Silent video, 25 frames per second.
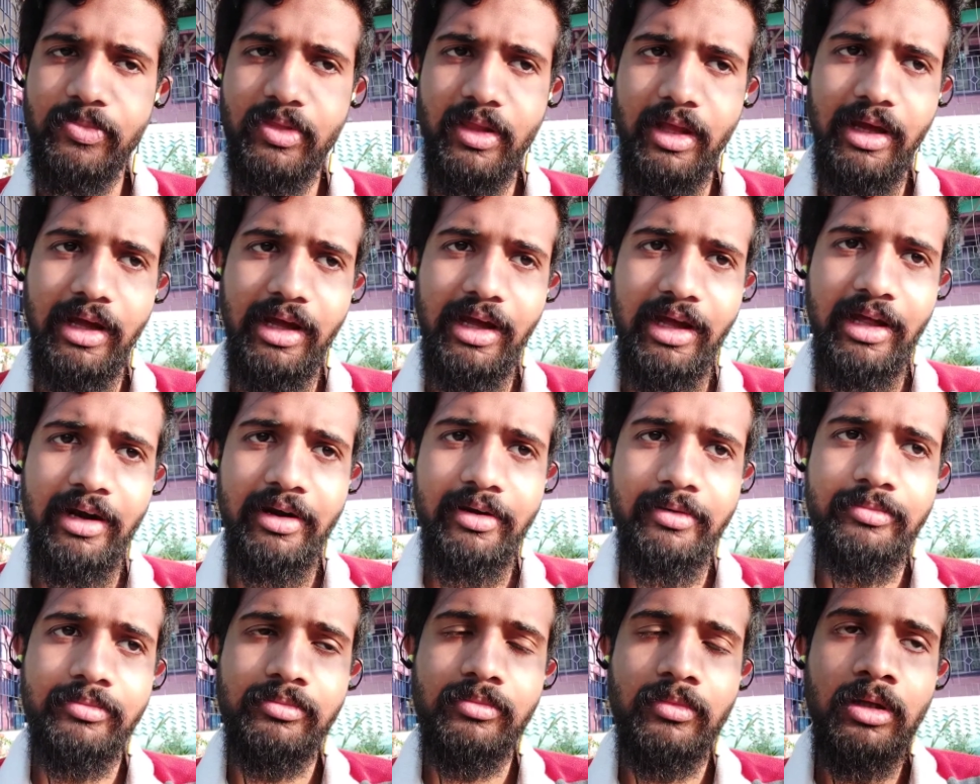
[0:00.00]

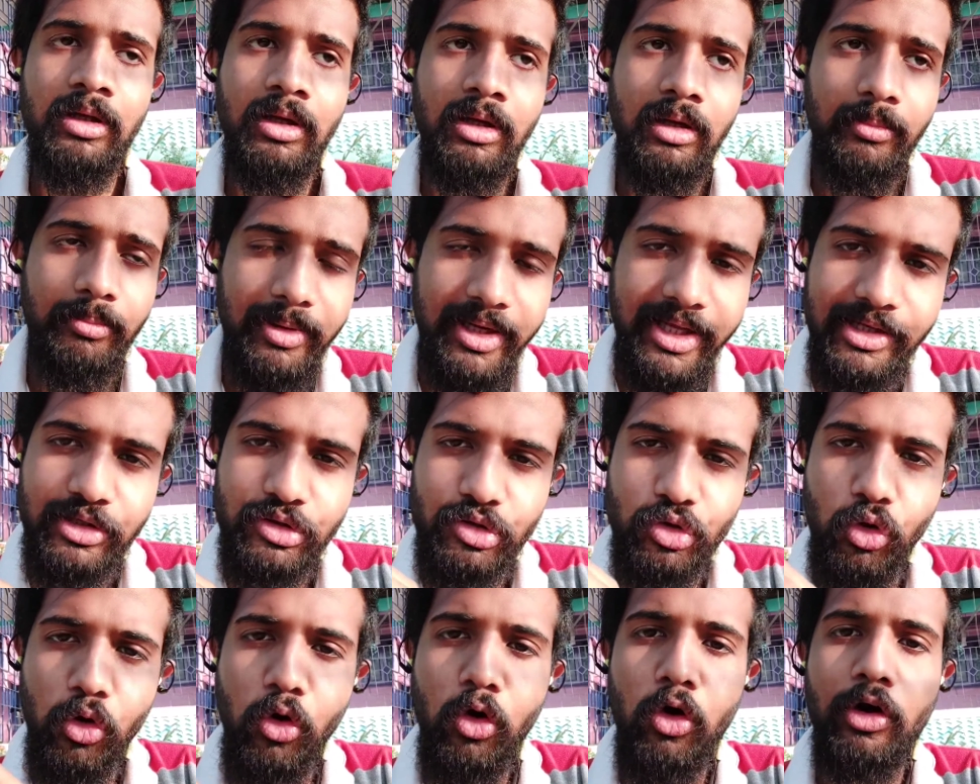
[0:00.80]
and please
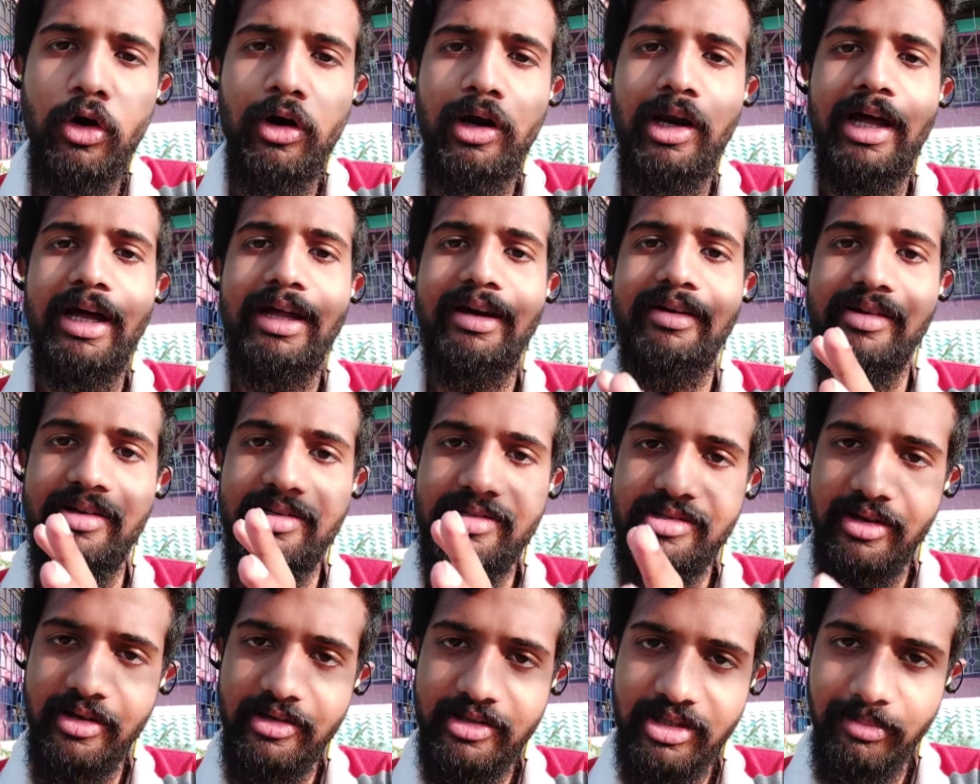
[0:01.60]
go online,
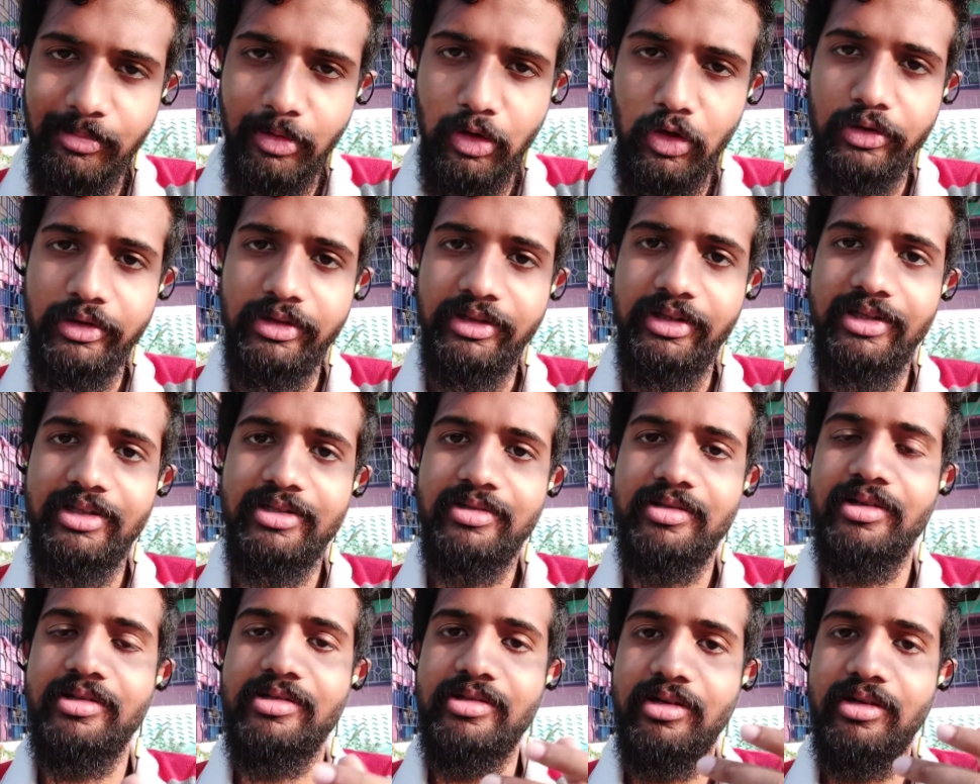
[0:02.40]
research about this